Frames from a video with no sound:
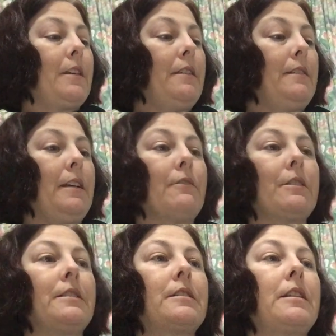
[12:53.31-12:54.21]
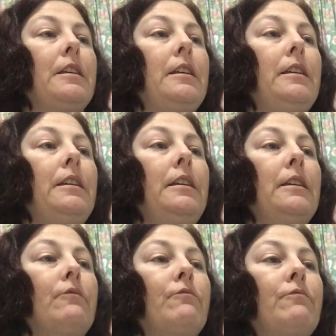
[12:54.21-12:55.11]
Then there is
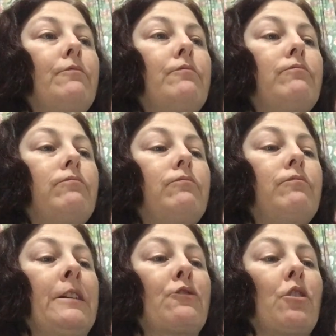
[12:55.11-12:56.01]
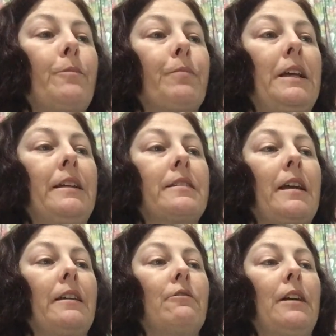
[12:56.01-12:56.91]
the retro plant
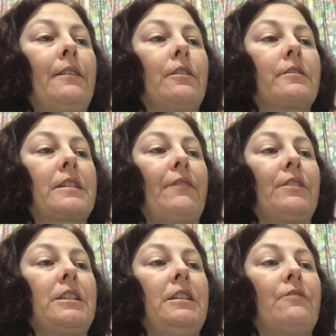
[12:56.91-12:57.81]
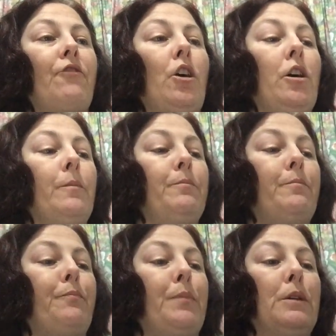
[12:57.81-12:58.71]
hanger and the 70s vibe
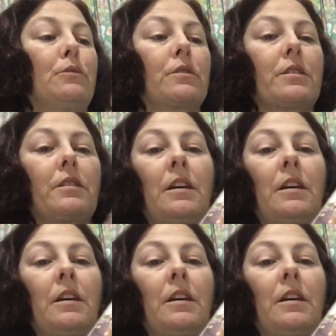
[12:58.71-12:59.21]
belt.